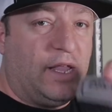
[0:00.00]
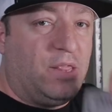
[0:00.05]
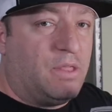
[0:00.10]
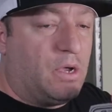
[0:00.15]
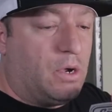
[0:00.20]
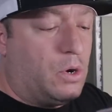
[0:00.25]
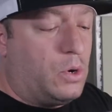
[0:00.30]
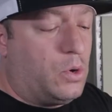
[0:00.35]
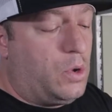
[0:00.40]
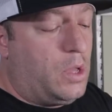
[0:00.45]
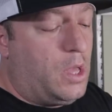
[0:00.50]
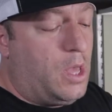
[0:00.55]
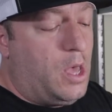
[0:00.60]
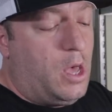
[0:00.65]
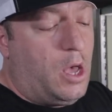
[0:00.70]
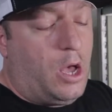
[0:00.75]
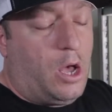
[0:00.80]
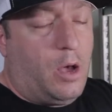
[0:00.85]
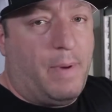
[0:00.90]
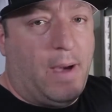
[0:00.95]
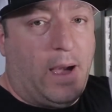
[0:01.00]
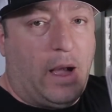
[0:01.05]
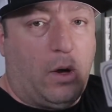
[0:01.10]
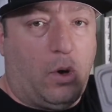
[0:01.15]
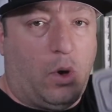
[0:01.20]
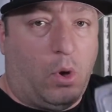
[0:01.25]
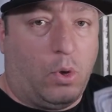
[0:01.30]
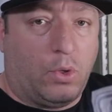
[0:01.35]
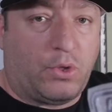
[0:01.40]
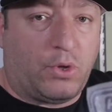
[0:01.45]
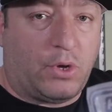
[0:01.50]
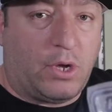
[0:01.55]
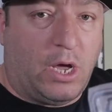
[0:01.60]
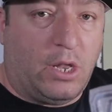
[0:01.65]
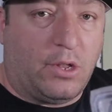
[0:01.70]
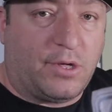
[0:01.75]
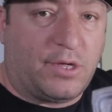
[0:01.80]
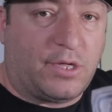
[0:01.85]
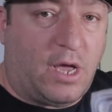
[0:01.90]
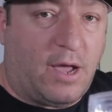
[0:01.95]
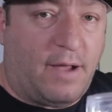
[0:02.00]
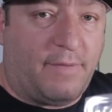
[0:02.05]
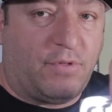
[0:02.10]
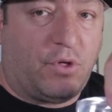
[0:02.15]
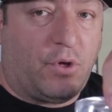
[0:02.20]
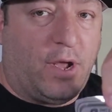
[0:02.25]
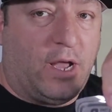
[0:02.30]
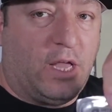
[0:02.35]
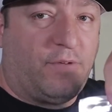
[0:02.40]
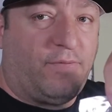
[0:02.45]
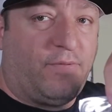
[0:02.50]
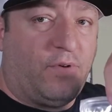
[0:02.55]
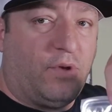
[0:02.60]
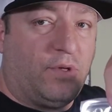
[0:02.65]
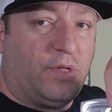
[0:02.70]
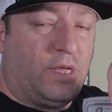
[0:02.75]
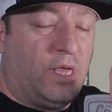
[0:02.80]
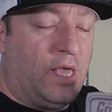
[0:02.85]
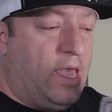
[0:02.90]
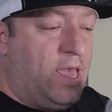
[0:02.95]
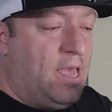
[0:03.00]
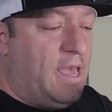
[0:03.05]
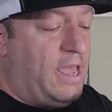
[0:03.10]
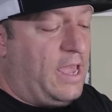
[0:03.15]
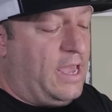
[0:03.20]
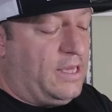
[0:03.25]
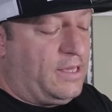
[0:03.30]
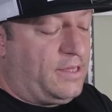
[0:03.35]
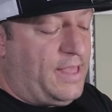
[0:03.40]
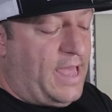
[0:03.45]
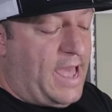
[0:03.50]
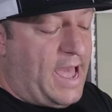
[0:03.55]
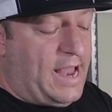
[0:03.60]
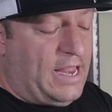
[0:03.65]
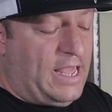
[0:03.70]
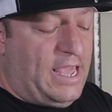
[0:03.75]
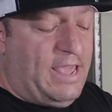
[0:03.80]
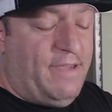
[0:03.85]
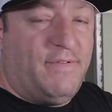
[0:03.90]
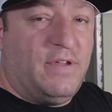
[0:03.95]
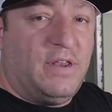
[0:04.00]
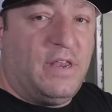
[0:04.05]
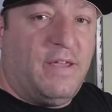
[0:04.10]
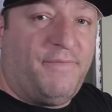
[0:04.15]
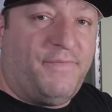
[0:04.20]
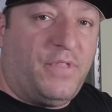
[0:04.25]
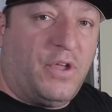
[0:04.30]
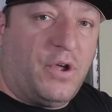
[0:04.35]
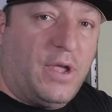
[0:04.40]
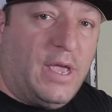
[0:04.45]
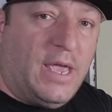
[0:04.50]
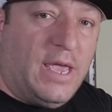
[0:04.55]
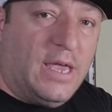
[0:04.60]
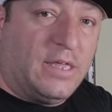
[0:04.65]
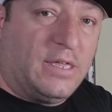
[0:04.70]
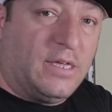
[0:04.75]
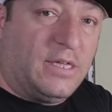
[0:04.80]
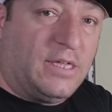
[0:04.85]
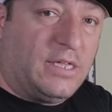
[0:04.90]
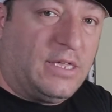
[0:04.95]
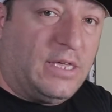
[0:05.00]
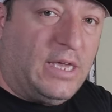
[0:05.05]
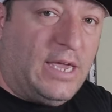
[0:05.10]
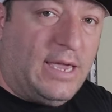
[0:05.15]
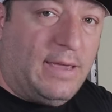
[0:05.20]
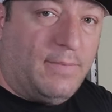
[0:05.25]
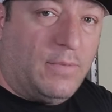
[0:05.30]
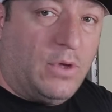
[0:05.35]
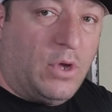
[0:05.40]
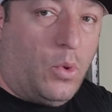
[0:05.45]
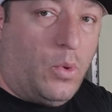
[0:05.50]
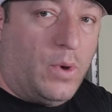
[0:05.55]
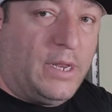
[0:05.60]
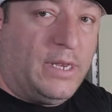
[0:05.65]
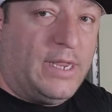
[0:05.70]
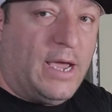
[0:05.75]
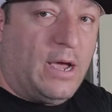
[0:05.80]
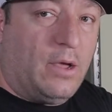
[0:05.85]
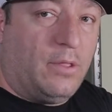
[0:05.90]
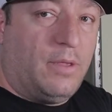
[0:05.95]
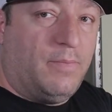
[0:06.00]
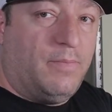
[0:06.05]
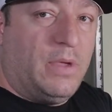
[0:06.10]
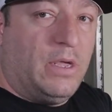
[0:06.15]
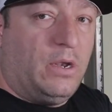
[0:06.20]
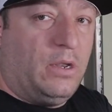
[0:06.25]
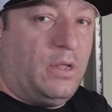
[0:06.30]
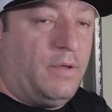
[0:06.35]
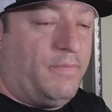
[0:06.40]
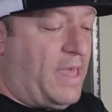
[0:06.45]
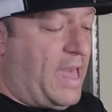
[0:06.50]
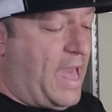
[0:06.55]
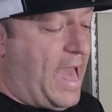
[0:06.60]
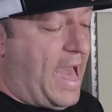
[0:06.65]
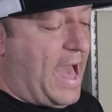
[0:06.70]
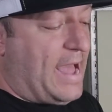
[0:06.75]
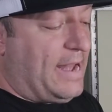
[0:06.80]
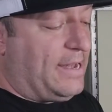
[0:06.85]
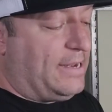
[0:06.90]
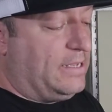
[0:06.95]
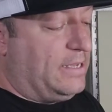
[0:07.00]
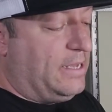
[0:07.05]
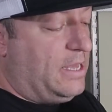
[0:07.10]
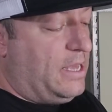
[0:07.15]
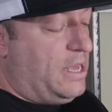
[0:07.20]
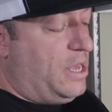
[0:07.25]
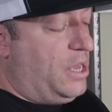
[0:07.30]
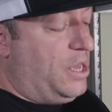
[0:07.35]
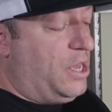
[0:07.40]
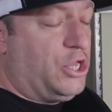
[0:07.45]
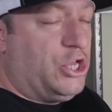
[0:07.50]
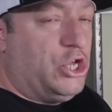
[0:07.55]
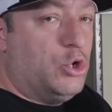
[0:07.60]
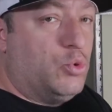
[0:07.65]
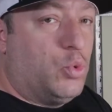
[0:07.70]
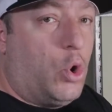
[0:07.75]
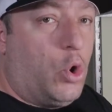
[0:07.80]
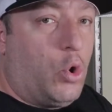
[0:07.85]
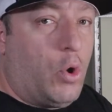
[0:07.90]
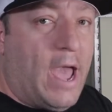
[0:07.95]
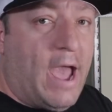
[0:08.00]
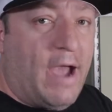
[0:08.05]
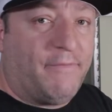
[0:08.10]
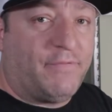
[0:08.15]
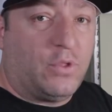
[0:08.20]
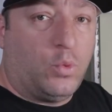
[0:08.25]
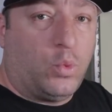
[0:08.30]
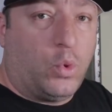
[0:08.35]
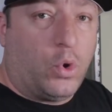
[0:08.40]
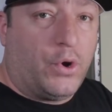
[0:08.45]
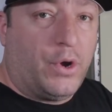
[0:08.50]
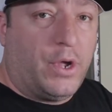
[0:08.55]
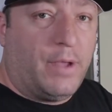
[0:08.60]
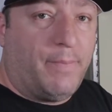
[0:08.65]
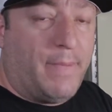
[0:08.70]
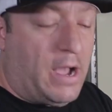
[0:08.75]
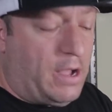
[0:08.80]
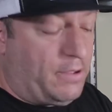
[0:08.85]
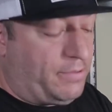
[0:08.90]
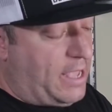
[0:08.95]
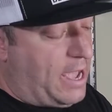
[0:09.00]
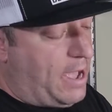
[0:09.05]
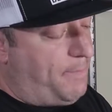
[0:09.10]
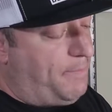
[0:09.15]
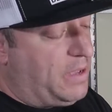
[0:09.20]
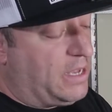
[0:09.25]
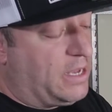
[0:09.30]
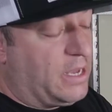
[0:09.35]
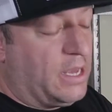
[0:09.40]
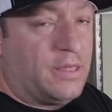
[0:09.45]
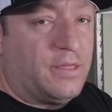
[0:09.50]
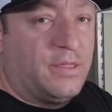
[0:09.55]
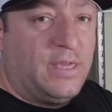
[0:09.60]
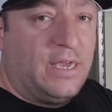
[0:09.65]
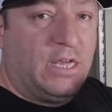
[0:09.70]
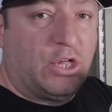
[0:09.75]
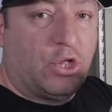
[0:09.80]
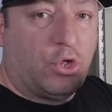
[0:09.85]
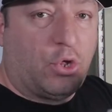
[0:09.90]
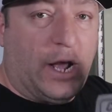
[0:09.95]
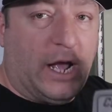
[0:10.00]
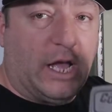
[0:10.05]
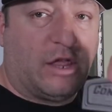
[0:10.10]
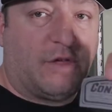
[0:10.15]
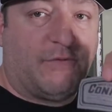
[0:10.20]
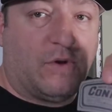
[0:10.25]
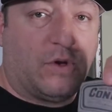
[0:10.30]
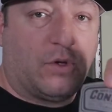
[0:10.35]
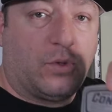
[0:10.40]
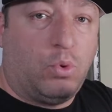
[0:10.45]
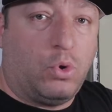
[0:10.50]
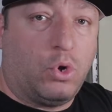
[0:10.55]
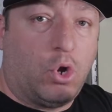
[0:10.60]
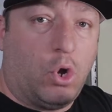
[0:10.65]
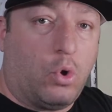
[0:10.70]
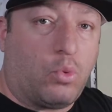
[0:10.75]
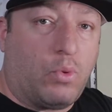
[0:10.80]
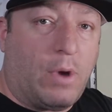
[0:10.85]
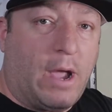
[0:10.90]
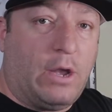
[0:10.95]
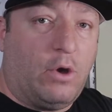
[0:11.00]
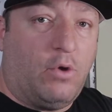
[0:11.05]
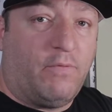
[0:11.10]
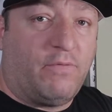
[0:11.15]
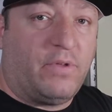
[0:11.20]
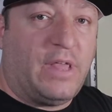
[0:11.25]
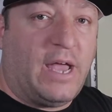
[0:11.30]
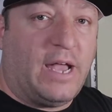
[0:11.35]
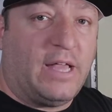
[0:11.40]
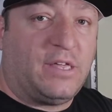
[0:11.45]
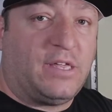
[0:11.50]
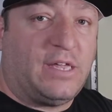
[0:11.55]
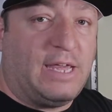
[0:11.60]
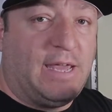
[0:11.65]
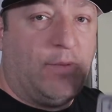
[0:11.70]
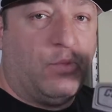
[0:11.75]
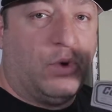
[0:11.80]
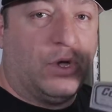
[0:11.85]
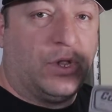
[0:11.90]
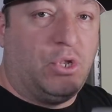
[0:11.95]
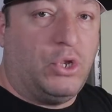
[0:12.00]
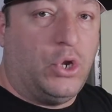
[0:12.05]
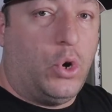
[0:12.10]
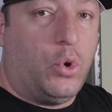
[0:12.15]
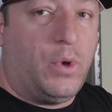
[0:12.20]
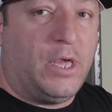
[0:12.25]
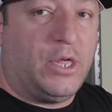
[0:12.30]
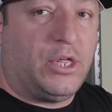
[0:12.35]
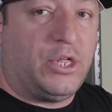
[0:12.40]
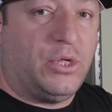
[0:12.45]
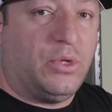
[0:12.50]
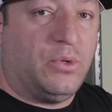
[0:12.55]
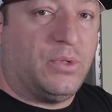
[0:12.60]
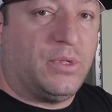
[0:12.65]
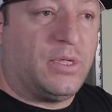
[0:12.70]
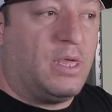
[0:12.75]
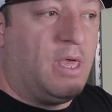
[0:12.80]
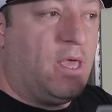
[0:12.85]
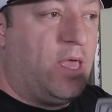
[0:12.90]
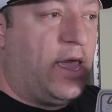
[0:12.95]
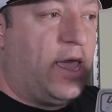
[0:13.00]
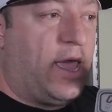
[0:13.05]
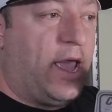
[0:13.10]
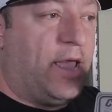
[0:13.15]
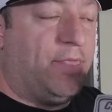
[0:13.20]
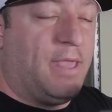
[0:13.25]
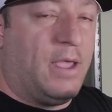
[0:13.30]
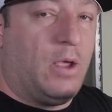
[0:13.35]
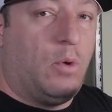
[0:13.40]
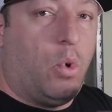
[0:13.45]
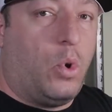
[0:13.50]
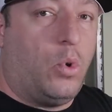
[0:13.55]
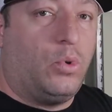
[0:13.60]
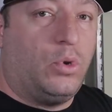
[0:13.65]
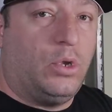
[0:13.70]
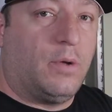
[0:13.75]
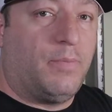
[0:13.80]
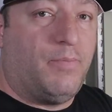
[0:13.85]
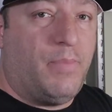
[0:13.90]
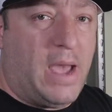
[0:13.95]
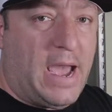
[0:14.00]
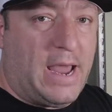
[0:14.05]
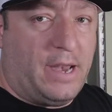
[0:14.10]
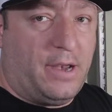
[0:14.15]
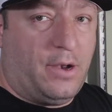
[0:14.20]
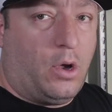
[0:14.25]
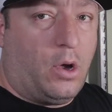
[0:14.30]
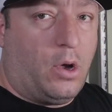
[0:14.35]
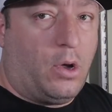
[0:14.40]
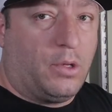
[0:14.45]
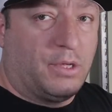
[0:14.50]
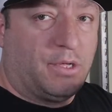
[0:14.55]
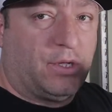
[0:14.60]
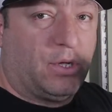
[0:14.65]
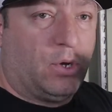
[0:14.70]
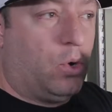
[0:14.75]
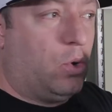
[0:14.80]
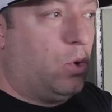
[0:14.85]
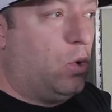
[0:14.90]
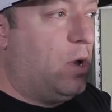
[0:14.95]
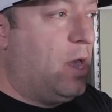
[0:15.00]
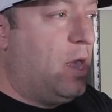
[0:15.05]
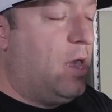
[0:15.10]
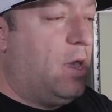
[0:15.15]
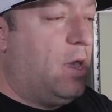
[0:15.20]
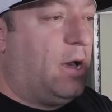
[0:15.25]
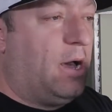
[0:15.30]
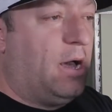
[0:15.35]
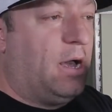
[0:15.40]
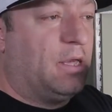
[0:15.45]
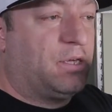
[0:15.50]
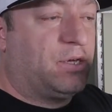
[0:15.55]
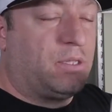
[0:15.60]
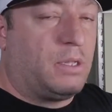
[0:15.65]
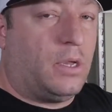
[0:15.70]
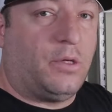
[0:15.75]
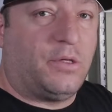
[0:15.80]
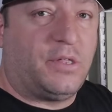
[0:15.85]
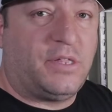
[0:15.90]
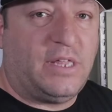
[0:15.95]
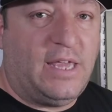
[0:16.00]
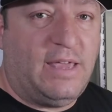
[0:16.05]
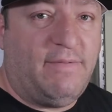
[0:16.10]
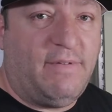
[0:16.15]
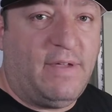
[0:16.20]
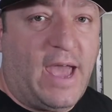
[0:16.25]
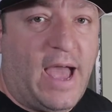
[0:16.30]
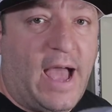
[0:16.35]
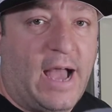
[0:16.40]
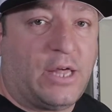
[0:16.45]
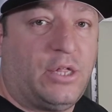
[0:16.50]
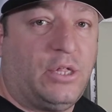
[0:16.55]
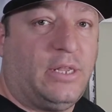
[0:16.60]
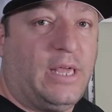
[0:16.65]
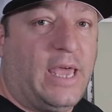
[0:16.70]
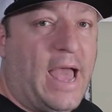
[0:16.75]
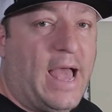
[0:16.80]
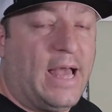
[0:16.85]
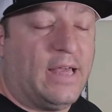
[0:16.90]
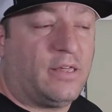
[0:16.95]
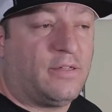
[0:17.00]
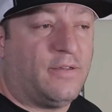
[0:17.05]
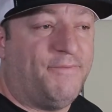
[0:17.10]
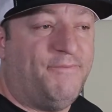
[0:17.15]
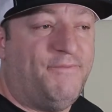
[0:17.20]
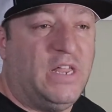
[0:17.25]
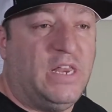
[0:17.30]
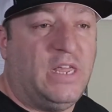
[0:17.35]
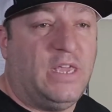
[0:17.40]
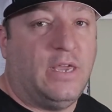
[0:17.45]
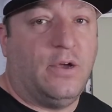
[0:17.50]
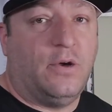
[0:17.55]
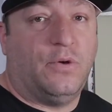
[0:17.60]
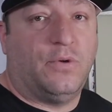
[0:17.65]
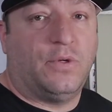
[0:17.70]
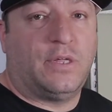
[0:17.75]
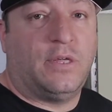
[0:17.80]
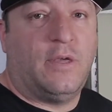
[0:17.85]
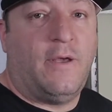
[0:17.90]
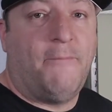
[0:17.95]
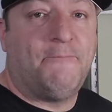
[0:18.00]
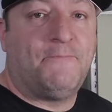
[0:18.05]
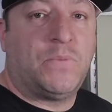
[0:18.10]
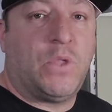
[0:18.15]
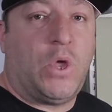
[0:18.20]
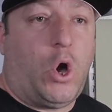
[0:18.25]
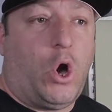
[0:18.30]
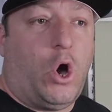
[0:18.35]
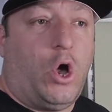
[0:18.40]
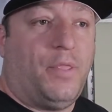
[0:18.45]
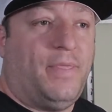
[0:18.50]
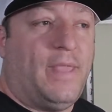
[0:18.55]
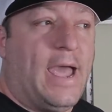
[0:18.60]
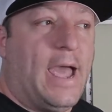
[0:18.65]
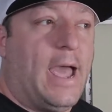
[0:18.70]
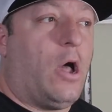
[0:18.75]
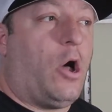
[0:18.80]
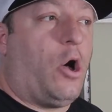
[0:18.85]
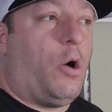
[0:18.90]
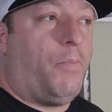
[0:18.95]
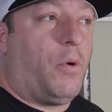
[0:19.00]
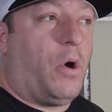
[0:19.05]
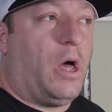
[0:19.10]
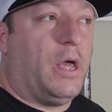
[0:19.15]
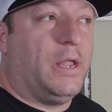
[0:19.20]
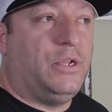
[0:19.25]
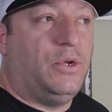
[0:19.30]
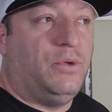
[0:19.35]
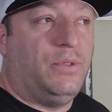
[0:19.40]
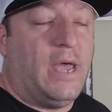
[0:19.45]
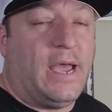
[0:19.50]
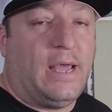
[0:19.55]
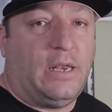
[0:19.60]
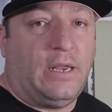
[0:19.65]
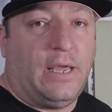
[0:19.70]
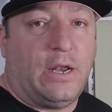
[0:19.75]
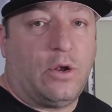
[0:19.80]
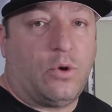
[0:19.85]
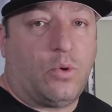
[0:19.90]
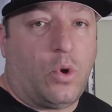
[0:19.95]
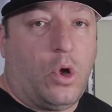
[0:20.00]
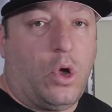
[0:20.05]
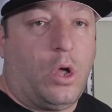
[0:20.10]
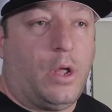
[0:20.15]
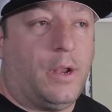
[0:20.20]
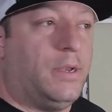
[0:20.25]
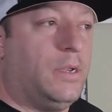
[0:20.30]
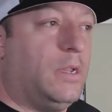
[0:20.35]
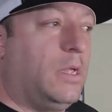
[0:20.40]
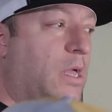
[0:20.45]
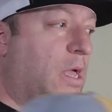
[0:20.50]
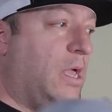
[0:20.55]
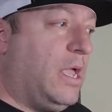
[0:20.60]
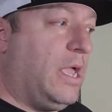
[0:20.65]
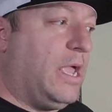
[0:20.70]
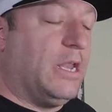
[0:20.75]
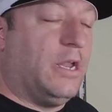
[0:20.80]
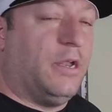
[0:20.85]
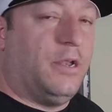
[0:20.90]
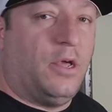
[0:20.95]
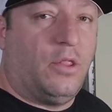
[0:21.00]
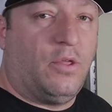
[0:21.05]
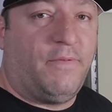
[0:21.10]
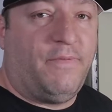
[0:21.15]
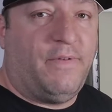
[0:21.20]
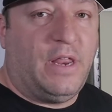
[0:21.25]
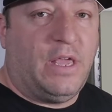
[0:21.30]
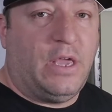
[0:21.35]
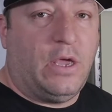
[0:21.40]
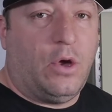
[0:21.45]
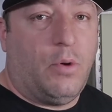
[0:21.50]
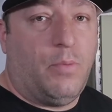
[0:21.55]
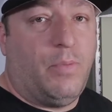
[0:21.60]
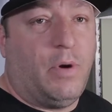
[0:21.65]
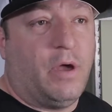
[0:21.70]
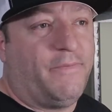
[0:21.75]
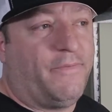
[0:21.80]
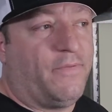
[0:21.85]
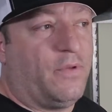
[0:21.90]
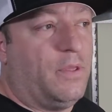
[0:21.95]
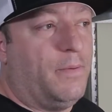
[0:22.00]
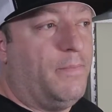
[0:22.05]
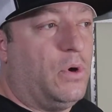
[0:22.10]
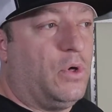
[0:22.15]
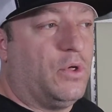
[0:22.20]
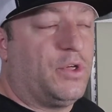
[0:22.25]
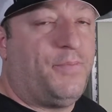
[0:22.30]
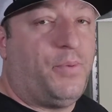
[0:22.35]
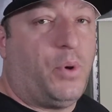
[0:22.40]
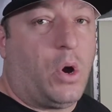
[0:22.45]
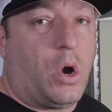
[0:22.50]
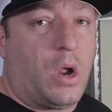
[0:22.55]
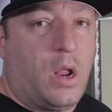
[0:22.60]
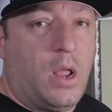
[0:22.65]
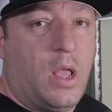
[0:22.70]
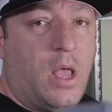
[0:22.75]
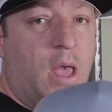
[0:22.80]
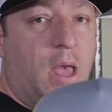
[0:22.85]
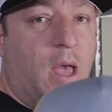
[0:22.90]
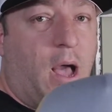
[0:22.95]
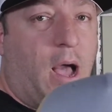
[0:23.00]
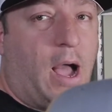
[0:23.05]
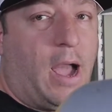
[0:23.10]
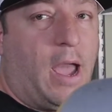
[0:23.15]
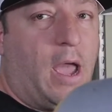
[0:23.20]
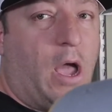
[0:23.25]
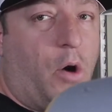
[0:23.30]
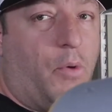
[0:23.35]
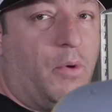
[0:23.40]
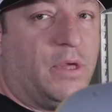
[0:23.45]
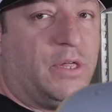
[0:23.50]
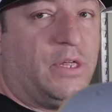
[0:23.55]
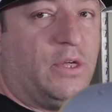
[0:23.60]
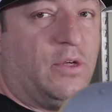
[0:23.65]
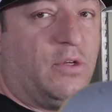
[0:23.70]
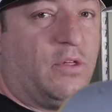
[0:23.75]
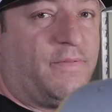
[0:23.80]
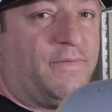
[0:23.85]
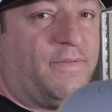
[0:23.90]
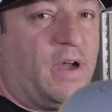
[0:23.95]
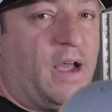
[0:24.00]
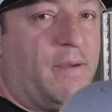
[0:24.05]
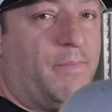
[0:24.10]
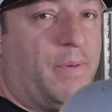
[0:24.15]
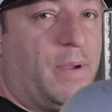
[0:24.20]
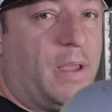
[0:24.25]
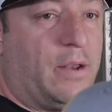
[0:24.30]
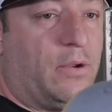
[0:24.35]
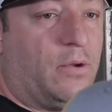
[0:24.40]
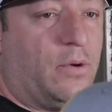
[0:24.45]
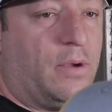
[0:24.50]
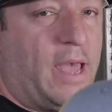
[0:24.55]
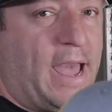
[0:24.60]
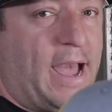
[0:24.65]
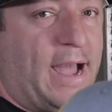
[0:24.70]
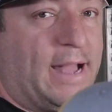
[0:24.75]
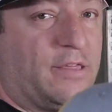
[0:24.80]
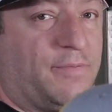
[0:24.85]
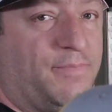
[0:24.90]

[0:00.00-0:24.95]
though about UltraColor soft transfers is that even if there is a seam going down the middle of the hat, you won't have to worry about that because these transfers will go right over that seam with no issues and they won't look bad at all. So Stahls TV actually has some videos on that. I'll probably do that later on in another video, but for the most part I always use 5-panel hats